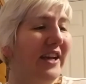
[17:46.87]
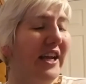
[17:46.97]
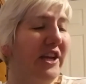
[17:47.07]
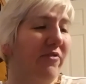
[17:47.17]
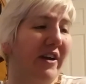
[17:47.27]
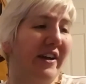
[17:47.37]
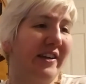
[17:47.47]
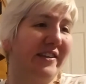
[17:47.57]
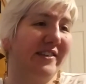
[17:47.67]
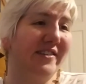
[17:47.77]

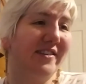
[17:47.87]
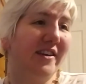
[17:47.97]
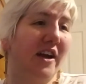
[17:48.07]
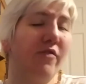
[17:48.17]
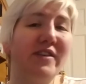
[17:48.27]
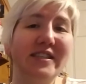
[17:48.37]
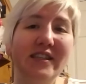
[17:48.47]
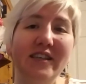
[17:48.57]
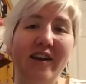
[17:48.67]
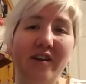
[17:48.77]
Anyway, I
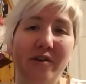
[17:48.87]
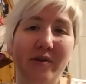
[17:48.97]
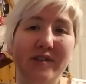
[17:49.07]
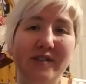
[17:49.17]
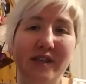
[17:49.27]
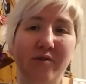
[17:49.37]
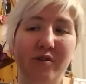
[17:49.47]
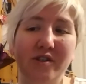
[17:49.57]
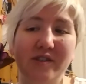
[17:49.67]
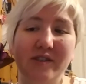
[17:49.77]
recently got a USD,
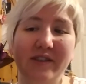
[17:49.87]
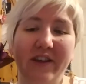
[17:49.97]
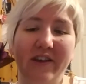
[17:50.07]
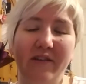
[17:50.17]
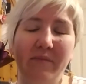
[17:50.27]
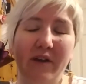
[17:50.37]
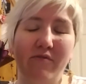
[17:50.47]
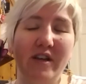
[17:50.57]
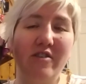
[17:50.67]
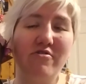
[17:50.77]
which is like my
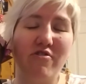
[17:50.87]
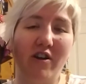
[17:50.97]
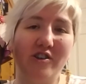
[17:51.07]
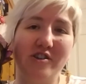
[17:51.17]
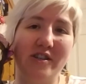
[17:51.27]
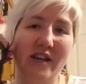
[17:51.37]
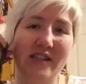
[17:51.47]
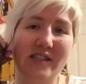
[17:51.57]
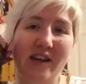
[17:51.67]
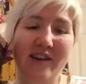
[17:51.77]
reintroduction to that
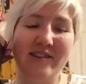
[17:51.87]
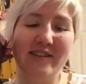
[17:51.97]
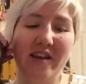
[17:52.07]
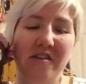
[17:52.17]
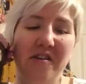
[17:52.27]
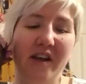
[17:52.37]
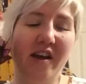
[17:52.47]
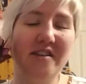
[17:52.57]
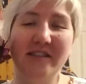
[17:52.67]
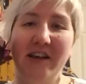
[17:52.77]
size, and I
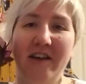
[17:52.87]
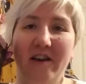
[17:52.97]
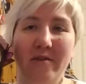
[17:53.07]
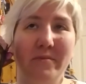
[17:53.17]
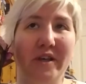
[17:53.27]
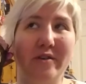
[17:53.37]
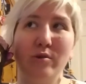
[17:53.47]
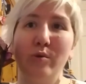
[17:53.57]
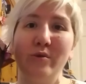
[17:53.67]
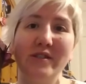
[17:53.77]
gotta say, I'm like
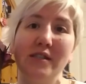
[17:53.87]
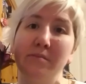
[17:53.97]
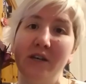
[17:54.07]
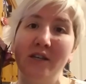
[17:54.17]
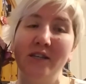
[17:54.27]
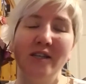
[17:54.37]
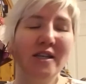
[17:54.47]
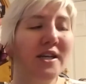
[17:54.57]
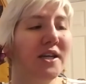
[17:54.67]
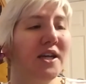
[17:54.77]
totally smitten.
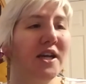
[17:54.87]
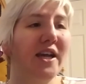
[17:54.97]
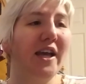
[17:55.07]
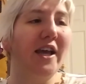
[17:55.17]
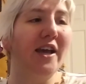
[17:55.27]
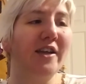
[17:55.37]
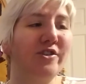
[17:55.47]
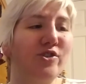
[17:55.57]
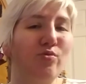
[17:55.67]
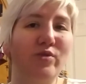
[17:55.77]
And
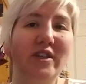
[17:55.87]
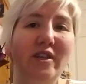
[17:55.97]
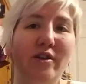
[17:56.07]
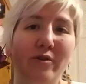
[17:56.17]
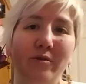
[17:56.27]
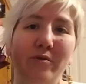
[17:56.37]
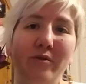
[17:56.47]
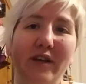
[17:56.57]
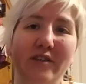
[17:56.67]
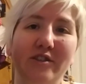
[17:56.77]
she's really cute,
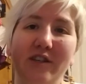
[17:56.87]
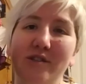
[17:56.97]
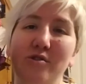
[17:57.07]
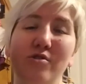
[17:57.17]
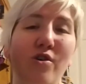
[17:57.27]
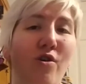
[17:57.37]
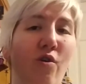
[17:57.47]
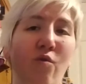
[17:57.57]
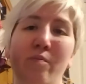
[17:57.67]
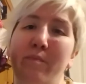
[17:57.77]
and she has
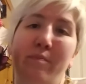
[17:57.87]
no